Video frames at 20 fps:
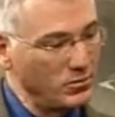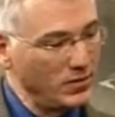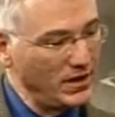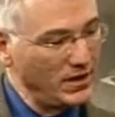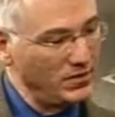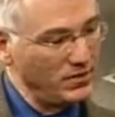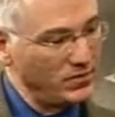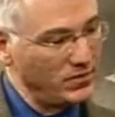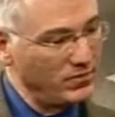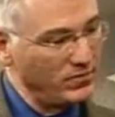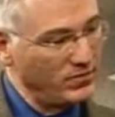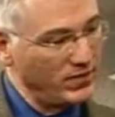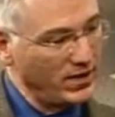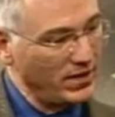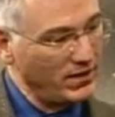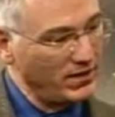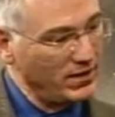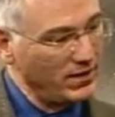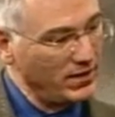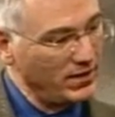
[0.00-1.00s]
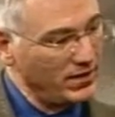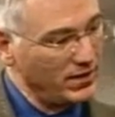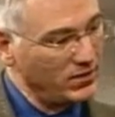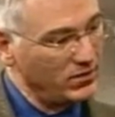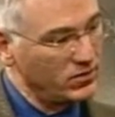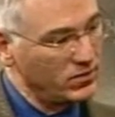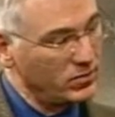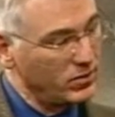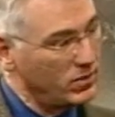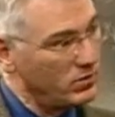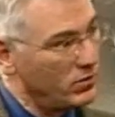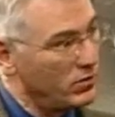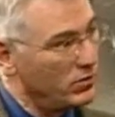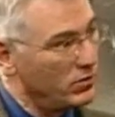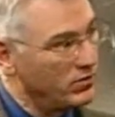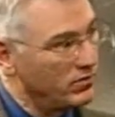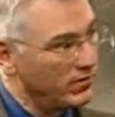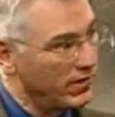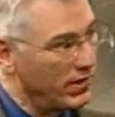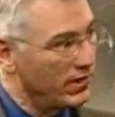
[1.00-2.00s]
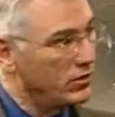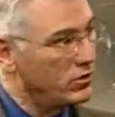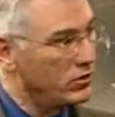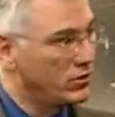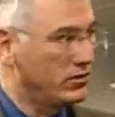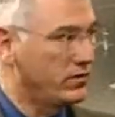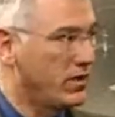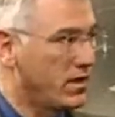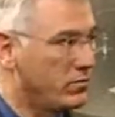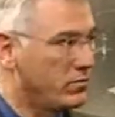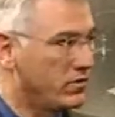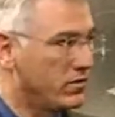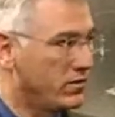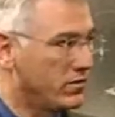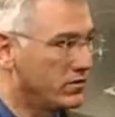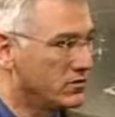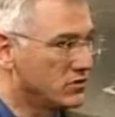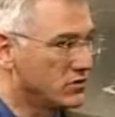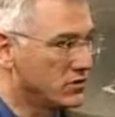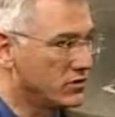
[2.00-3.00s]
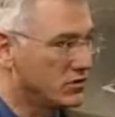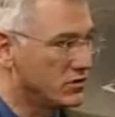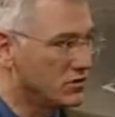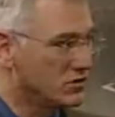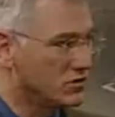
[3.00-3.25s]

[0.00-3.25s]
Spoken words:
I also meet some people who are very hooked up